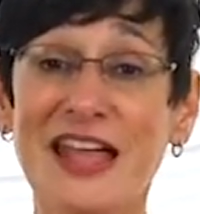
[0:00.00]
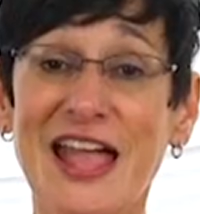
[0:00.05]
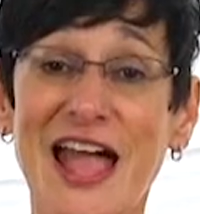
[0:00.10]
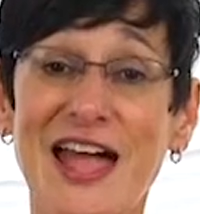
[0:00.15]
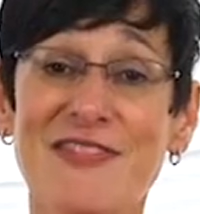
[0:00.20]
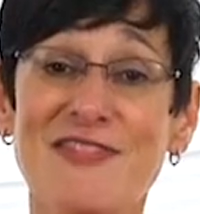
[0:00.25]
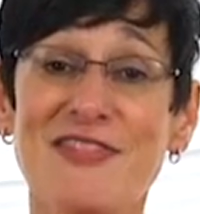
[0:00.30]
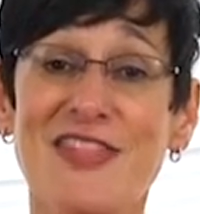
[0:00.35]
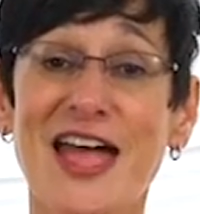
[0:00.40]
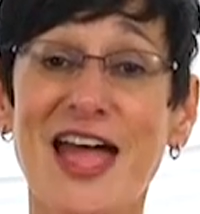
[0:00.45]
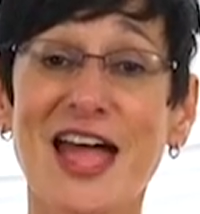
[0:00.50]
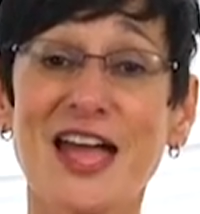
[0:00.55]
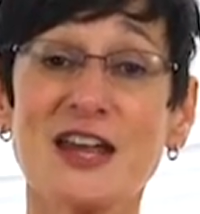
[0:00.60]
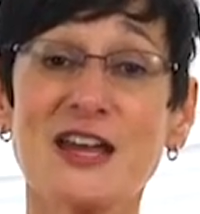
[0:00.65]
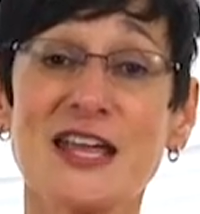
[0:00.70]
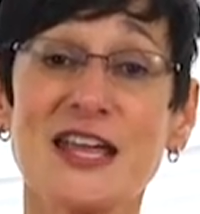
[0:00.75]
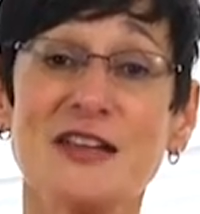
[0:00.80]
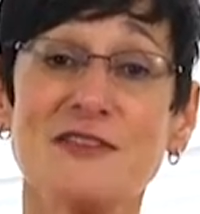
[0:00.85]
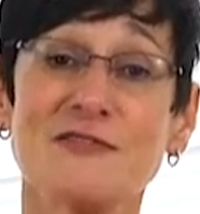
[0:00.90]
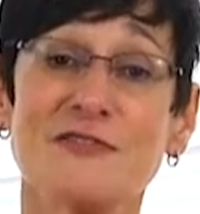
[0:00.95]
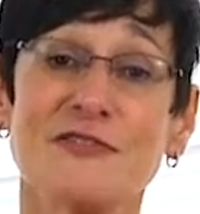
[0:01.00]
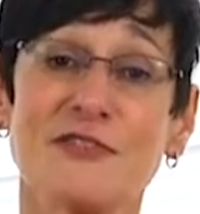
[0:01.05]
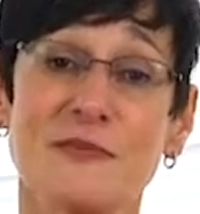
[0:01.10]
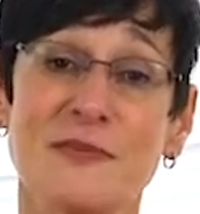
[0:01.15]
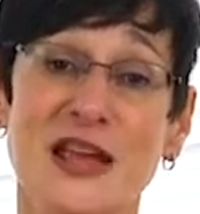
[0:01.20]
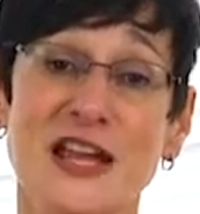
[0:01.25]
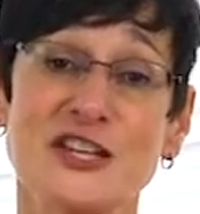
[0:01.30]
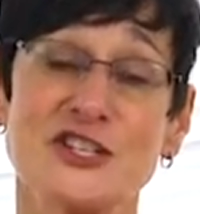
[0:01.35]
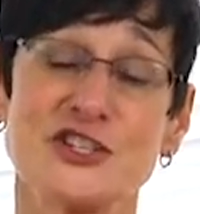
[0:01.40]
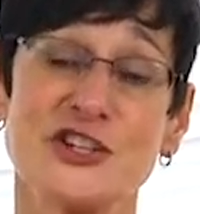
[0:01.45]
And that
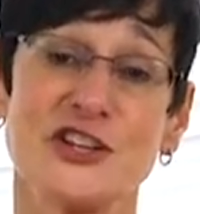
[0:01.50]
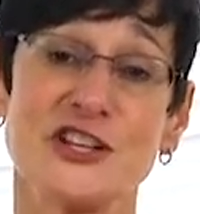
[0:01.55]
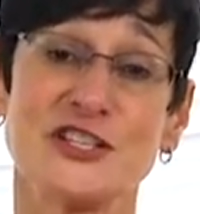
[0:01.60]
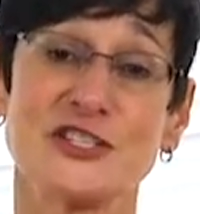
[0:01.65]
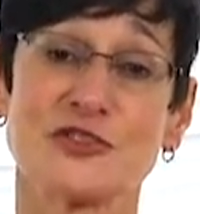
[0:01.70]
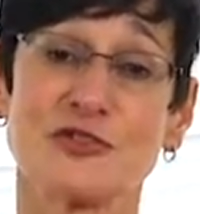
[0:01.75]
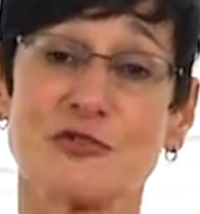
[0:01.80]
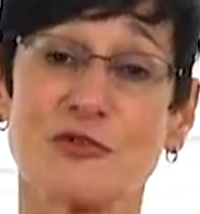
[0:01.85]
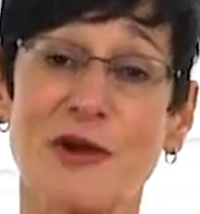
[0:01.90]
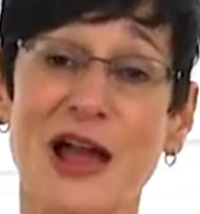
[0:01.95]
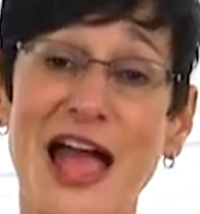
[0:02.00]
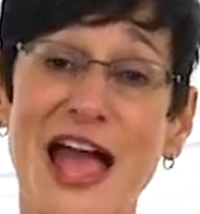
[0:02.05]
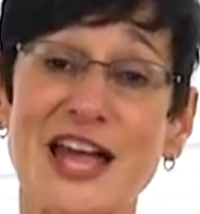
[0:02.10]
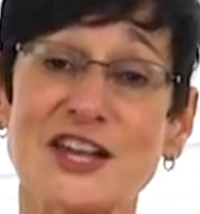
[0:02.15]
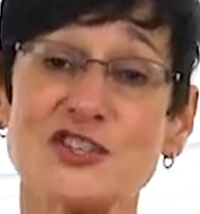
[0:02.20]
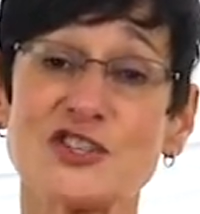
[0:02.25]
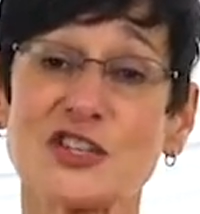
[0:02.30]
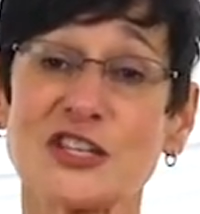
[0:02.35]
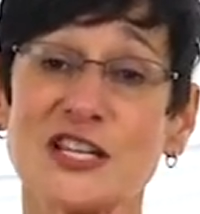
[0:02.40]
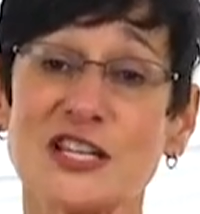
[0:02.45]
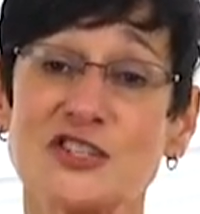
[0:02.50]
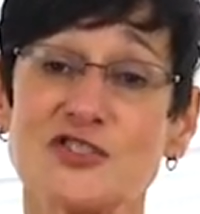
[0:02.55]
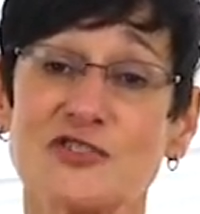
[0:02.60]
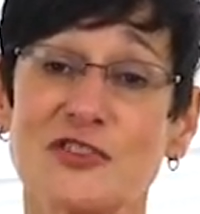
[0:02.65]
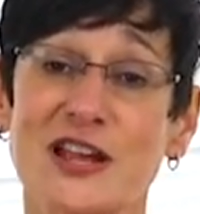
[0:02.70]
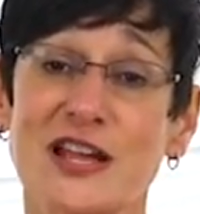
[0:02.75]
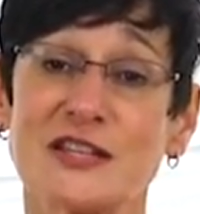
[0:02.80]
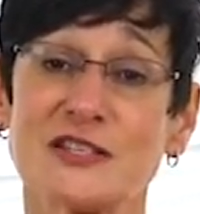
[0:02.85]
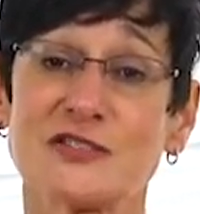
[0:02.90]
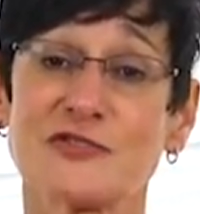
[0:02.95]
information is gradually
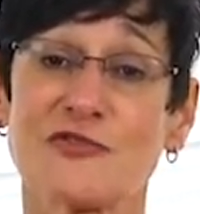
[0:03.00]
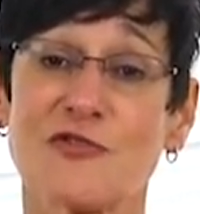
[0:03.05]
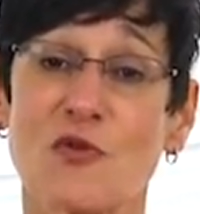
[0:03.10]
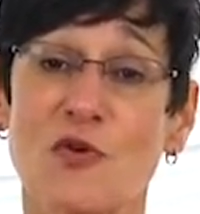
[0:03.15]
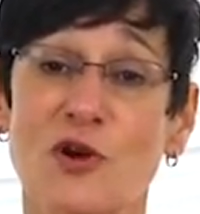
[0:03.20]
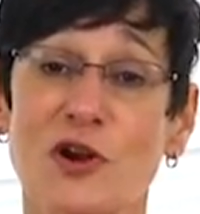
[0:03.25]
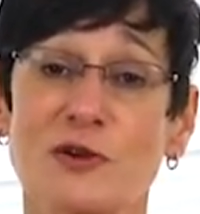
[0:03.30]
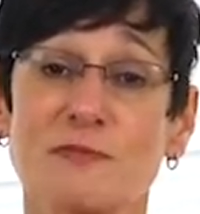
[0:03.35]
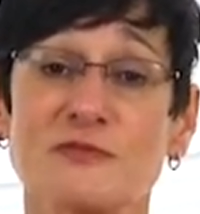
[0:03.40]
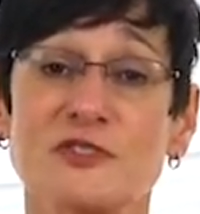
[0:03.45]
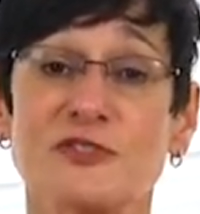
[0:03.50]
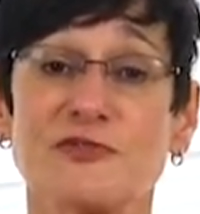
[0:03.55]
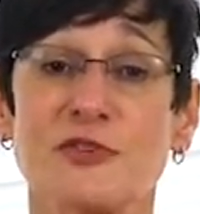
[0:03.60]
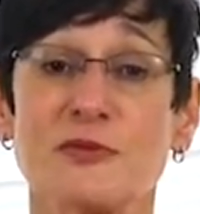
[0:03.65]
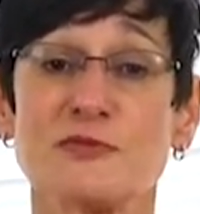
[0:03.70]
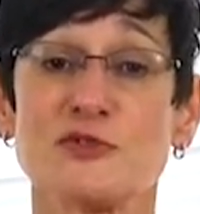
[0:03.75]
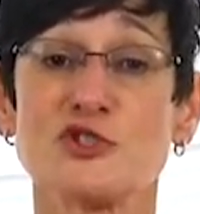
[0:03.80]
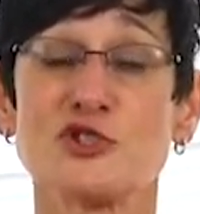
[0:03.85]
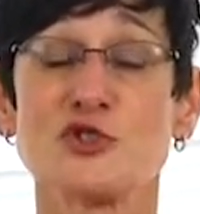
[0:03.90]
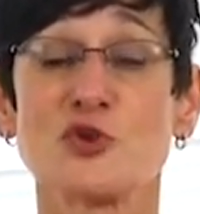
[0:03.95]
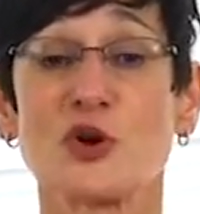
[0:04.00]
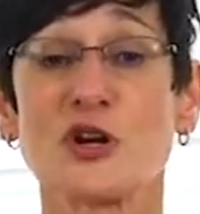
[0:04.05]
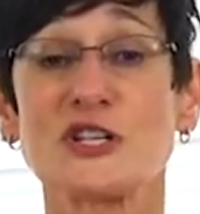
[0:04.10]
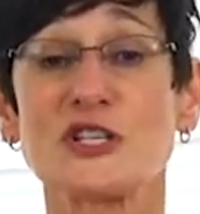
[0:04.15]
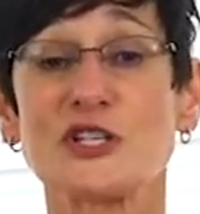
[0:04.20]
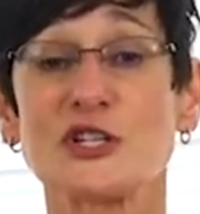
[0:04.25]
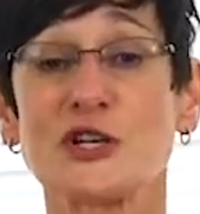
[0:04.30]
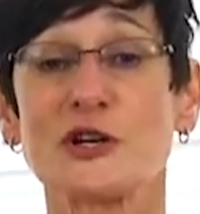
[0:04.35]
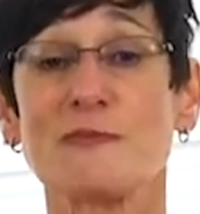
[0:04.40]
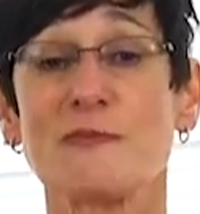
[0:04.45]
transformed from
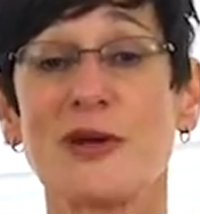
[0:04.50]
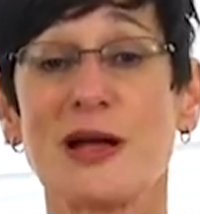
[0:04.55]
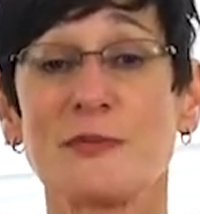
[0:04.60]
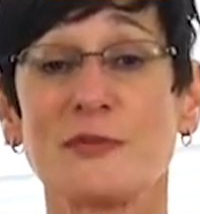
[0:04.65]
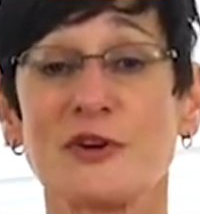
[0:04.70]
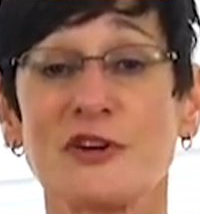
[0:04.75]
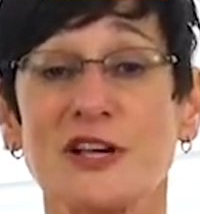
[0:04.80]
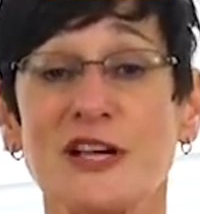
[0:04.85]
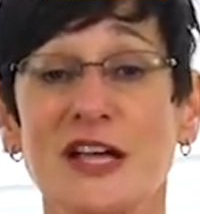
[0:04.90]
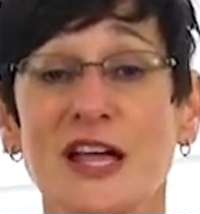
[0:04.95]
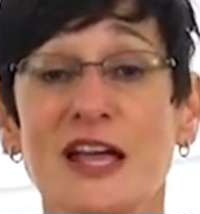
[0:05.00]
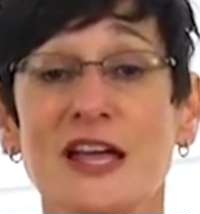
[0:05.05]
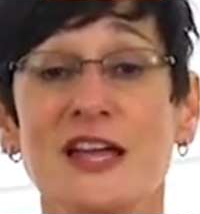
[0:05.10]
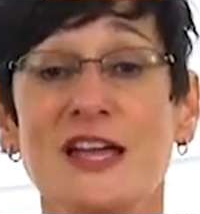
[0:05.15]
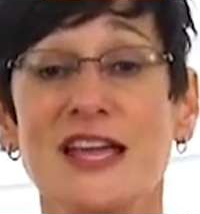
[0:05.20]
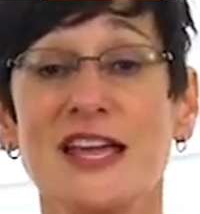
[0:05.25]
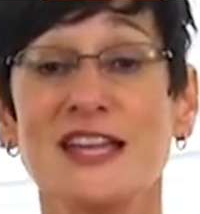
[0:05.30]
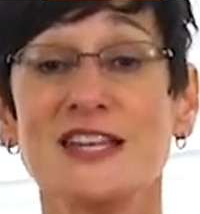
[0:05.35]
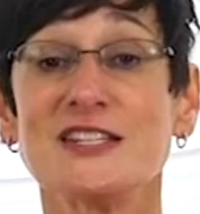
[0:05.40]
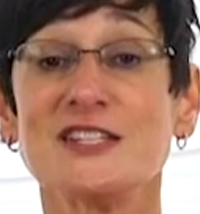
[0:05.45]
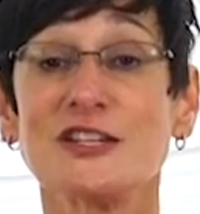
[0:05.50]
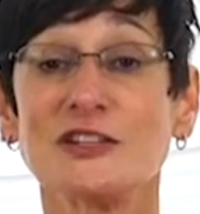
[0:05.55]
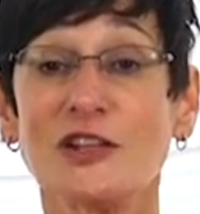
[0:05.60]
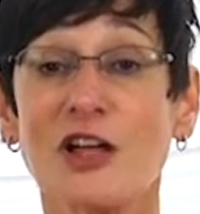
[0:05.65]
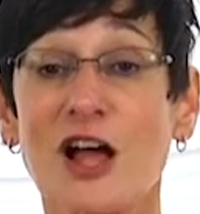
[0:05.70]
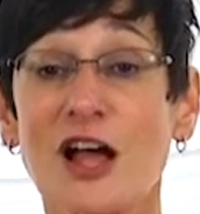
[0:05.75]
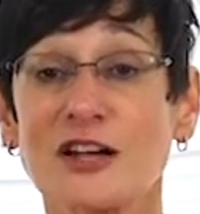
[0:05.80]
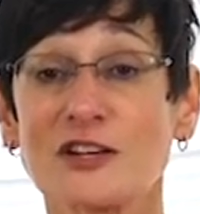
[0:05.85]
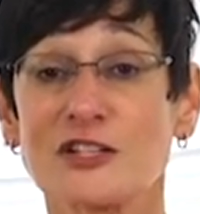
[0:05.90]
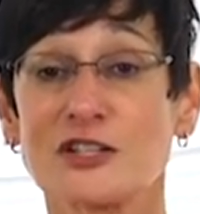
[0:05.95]
short term memory into
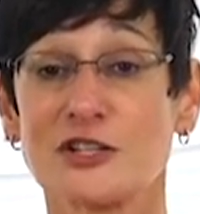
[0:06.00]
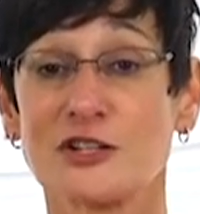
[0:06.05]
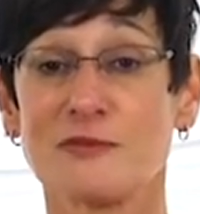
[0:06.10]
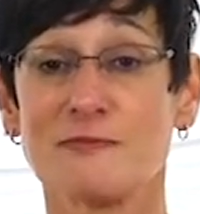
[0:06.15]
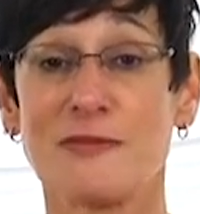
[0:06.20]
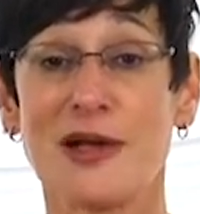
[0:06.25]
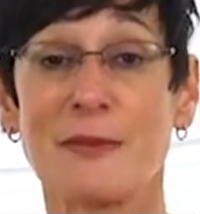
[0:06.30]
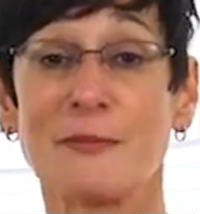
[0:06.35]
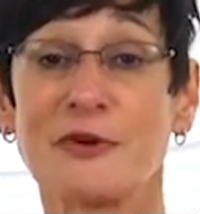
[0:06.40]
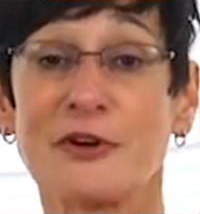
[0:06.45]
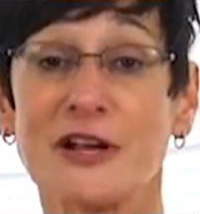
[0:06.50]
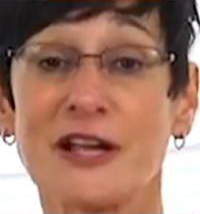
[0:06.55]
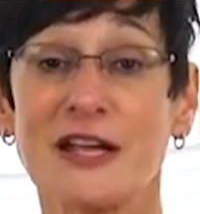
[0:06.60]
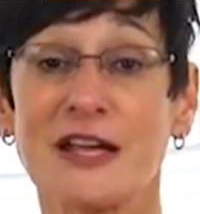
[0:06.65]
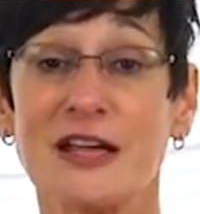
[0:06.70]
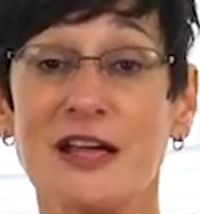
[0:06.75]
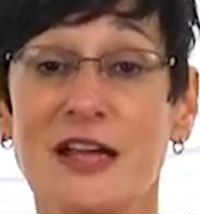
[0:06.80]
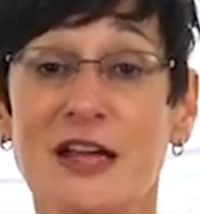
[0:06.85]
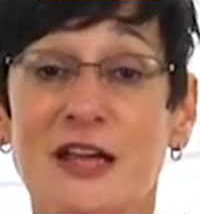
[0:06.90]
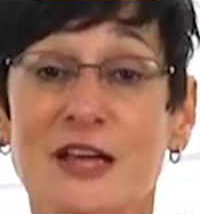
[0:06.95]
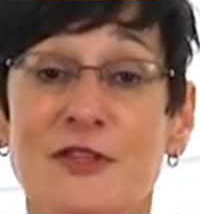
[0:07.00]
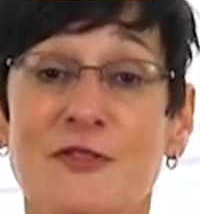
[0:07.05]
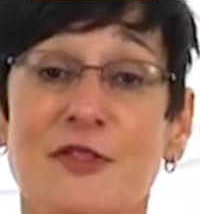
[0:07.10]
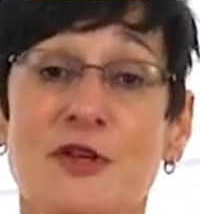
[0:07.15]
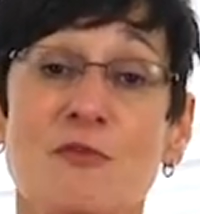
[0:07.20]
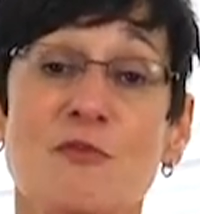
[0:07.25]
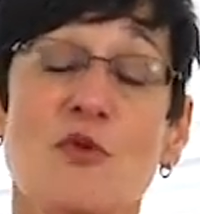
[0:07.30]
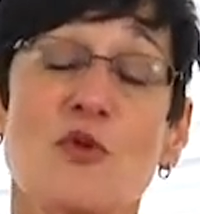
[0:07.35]
long term memory. The